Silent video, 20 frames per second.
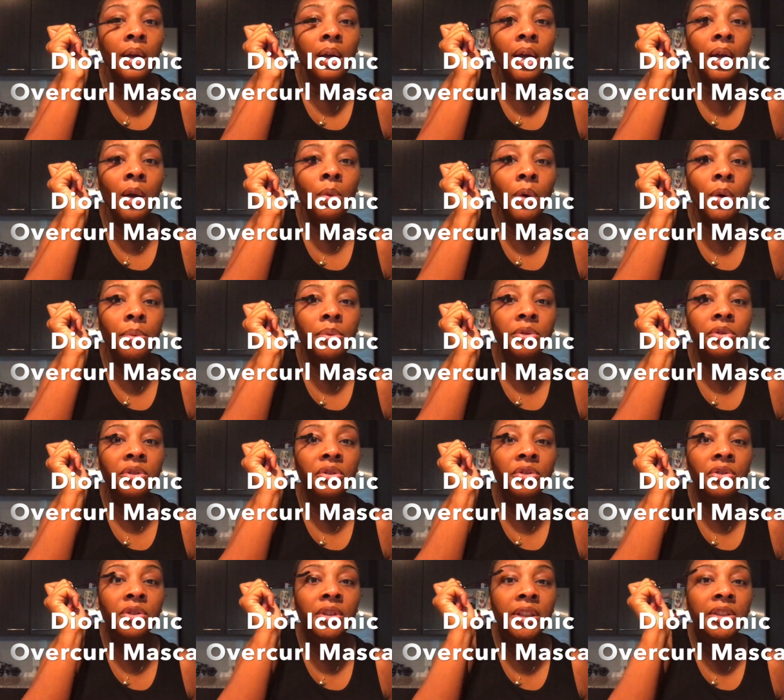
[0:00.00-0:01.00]
And we was
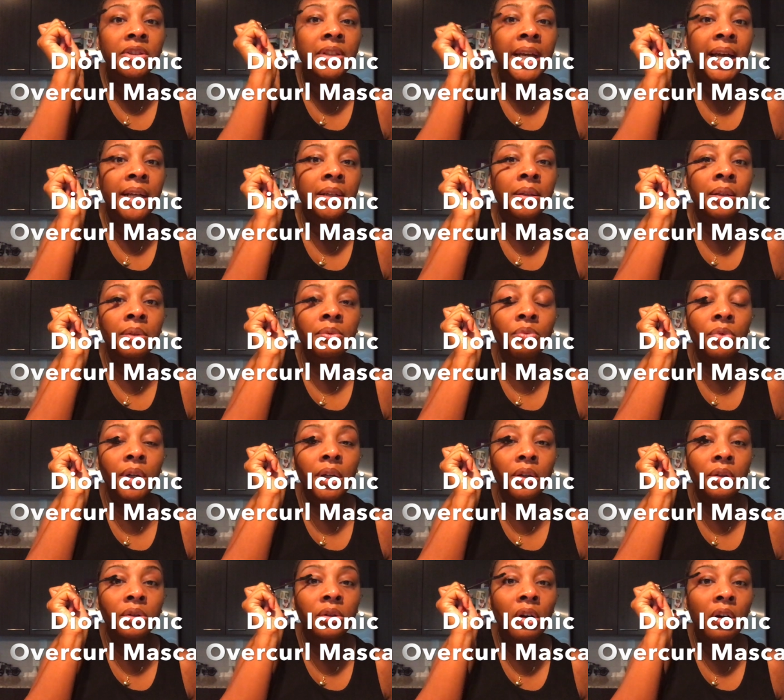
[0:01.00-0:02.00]
just chit-chatting,
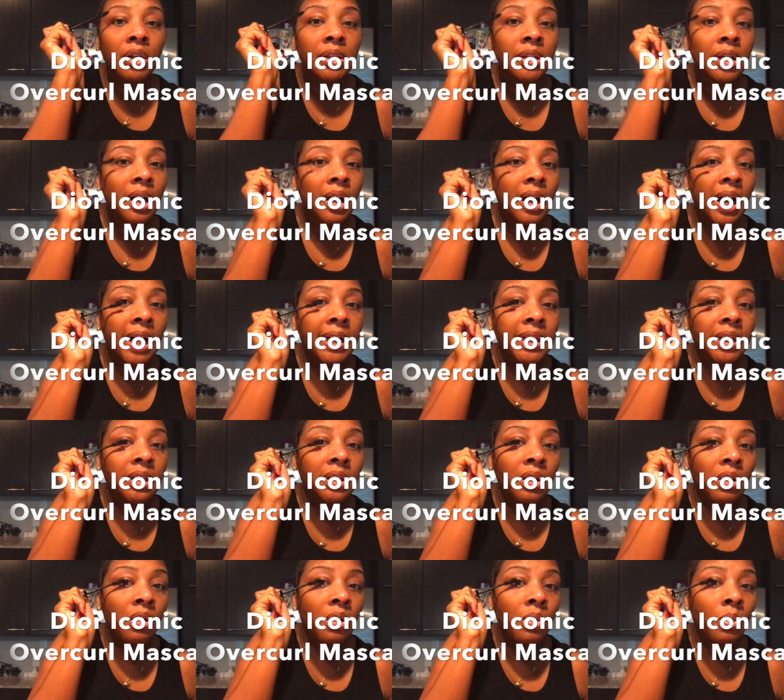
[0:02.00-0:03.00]
real talk, y'all. I get
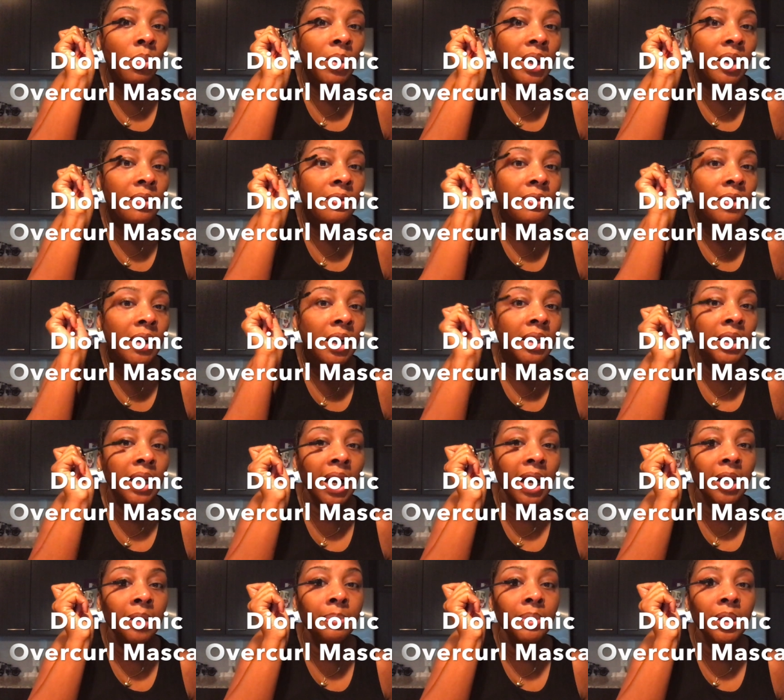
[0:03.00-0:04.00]
along with a
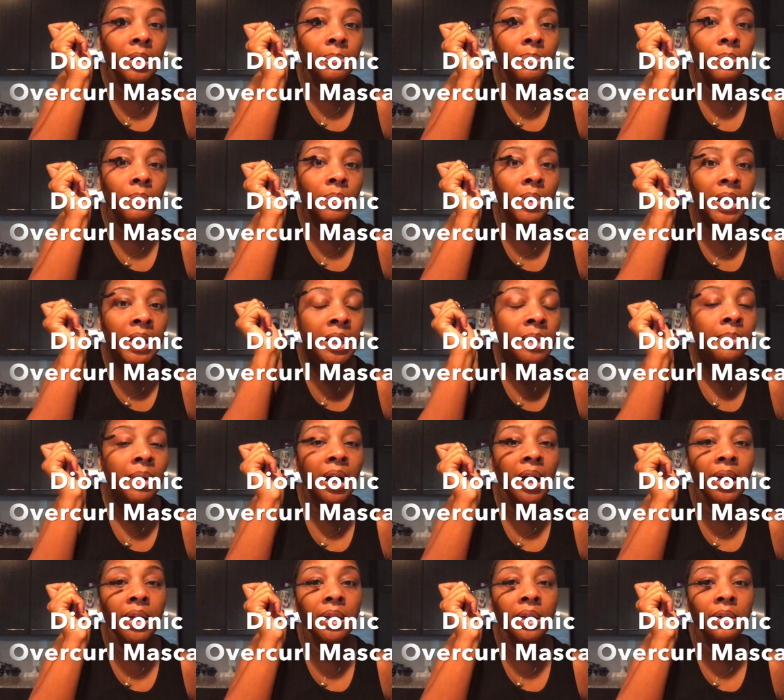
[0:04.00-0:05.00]
lot of people,
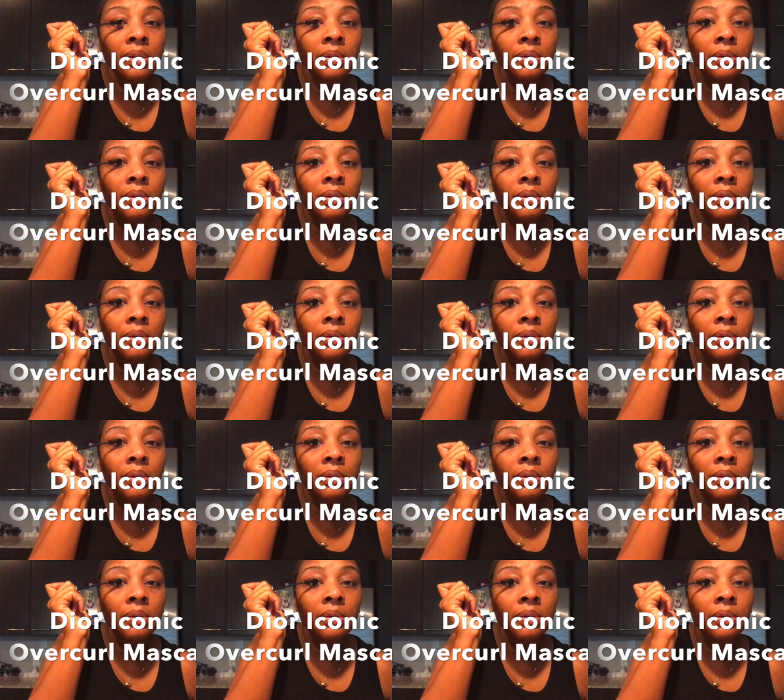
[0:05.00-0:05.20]
anybody.